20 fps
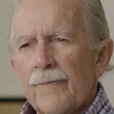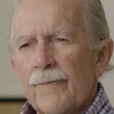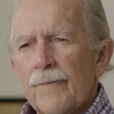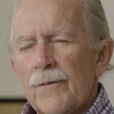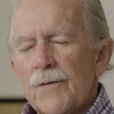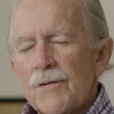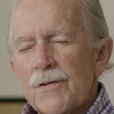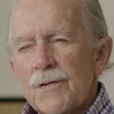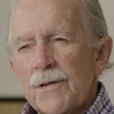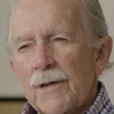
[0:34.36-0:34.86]

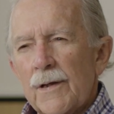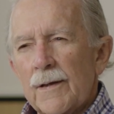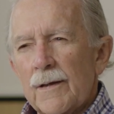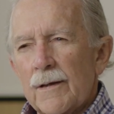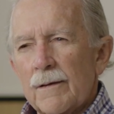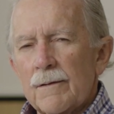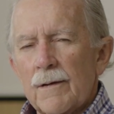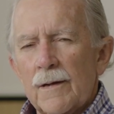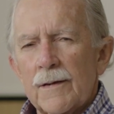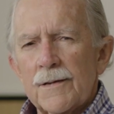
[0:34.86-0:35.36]
Virtually get
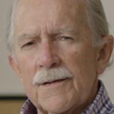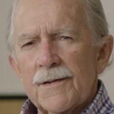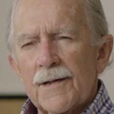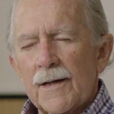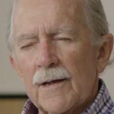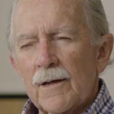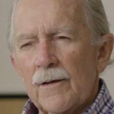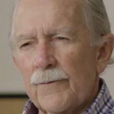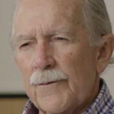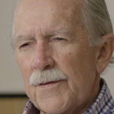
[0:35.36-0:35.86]
a
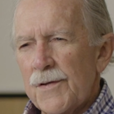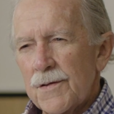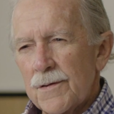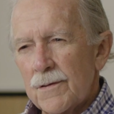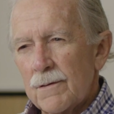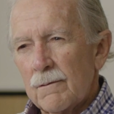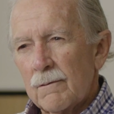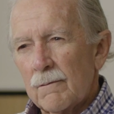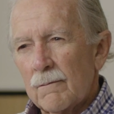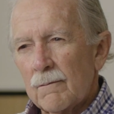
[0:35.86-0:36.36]
tunnel
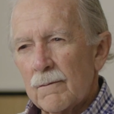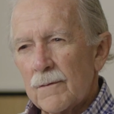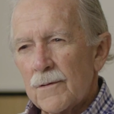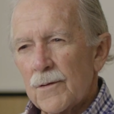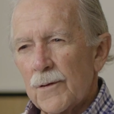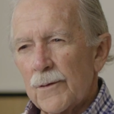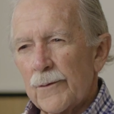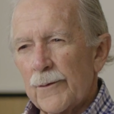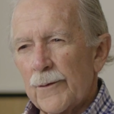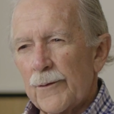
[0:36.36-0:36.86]
vision
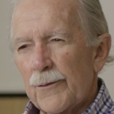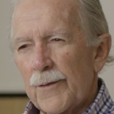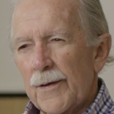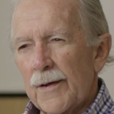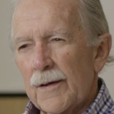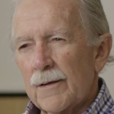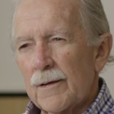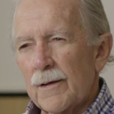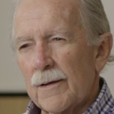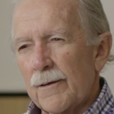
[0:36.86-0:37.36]
sort of
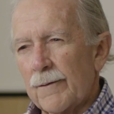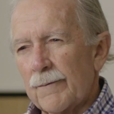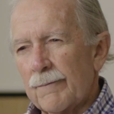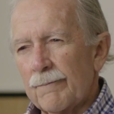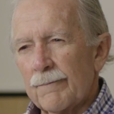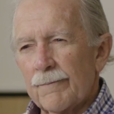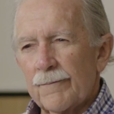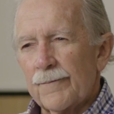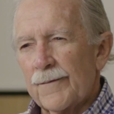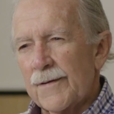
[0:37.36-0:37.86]
effect and a
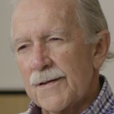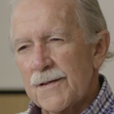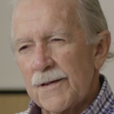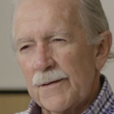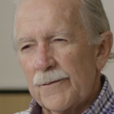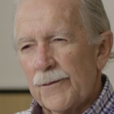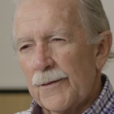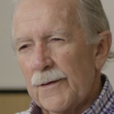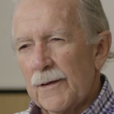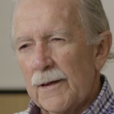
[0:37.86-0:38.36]
fuzzy
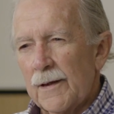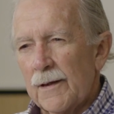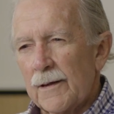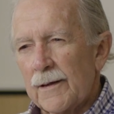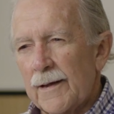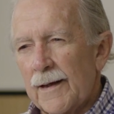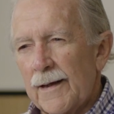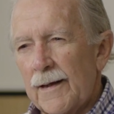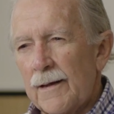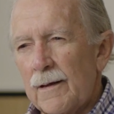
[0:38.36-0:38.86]
feeling
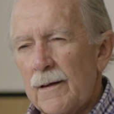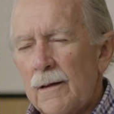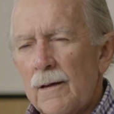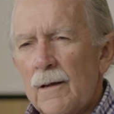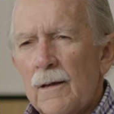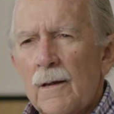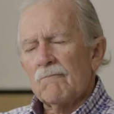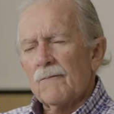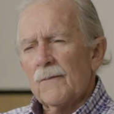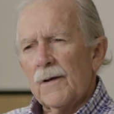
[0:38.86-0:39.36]
in the head.
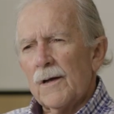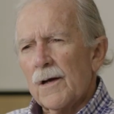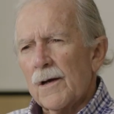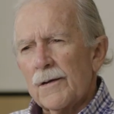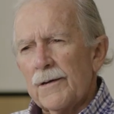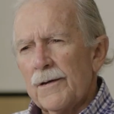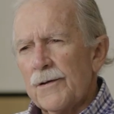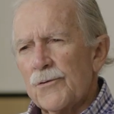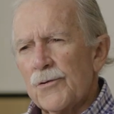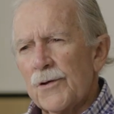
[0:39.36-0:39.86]
The
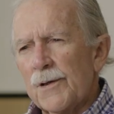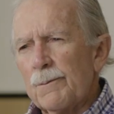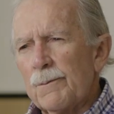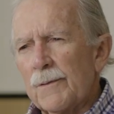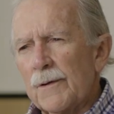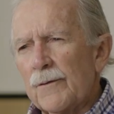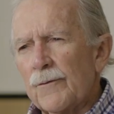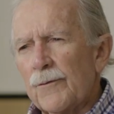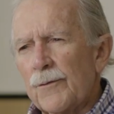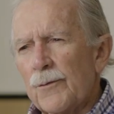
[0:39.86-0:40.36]
only
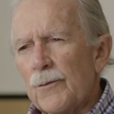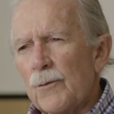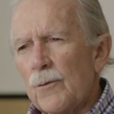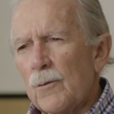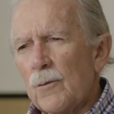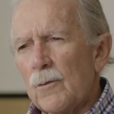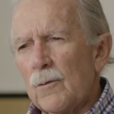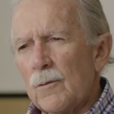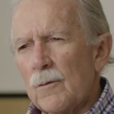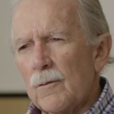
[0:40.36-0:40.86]
treatment
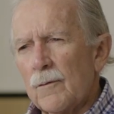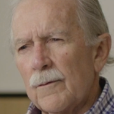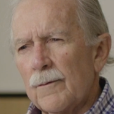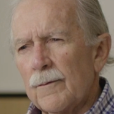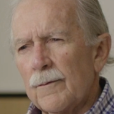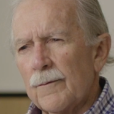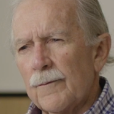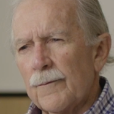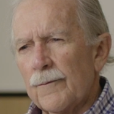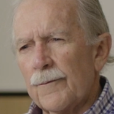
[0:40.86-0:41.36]
for
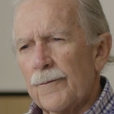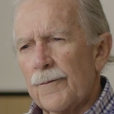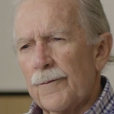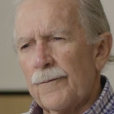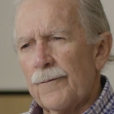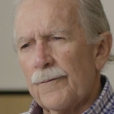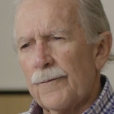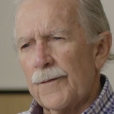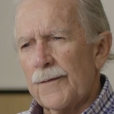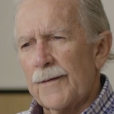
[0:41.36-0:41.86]

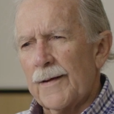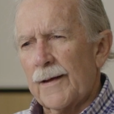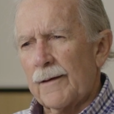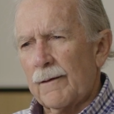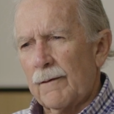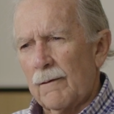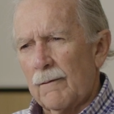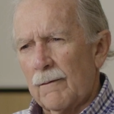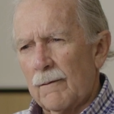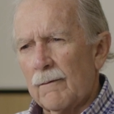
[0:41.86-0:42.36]
the
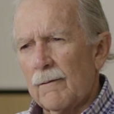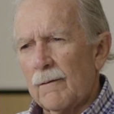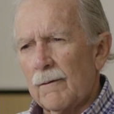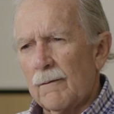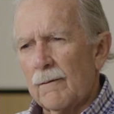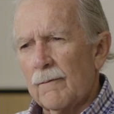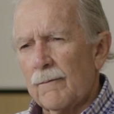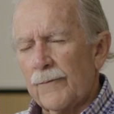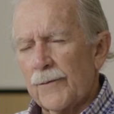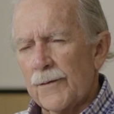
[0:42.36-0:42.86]

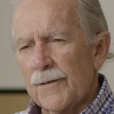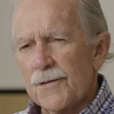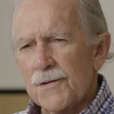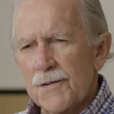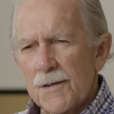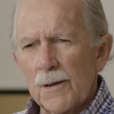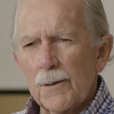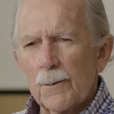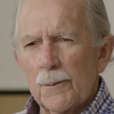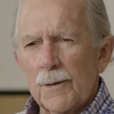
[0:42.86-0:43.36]

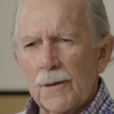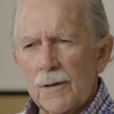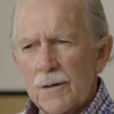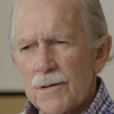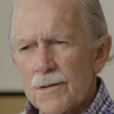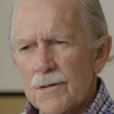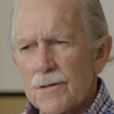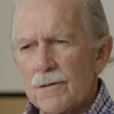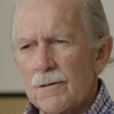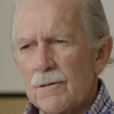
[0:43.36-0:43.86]
syncope
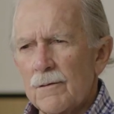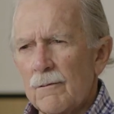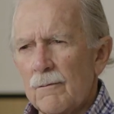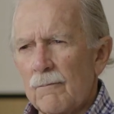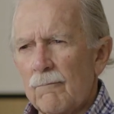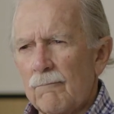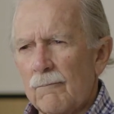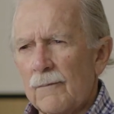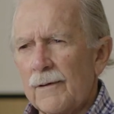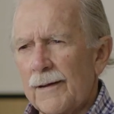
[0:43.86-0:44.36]
is
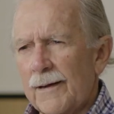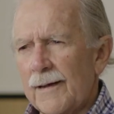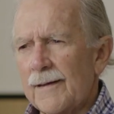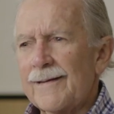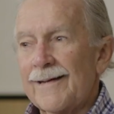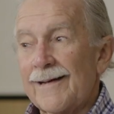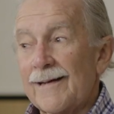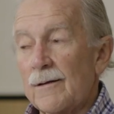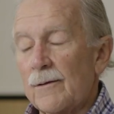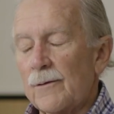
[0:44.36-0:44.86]
to
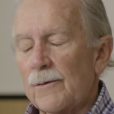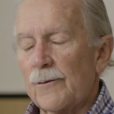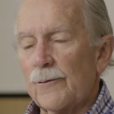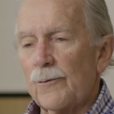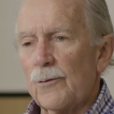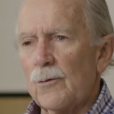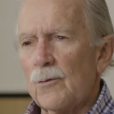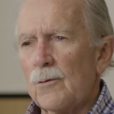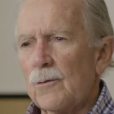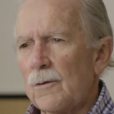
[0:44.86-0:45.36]
get down on the
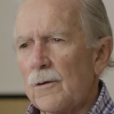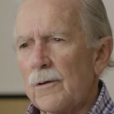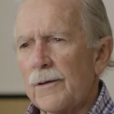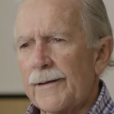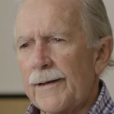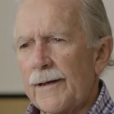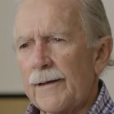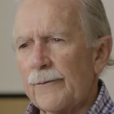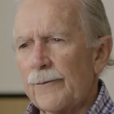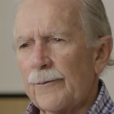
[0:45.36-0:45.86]
floor, lie
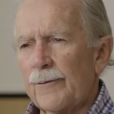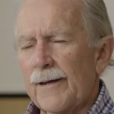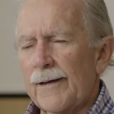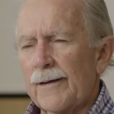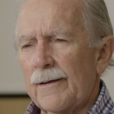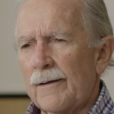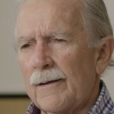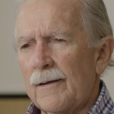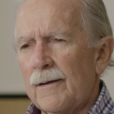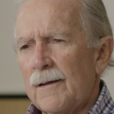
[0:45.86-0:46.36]
down flat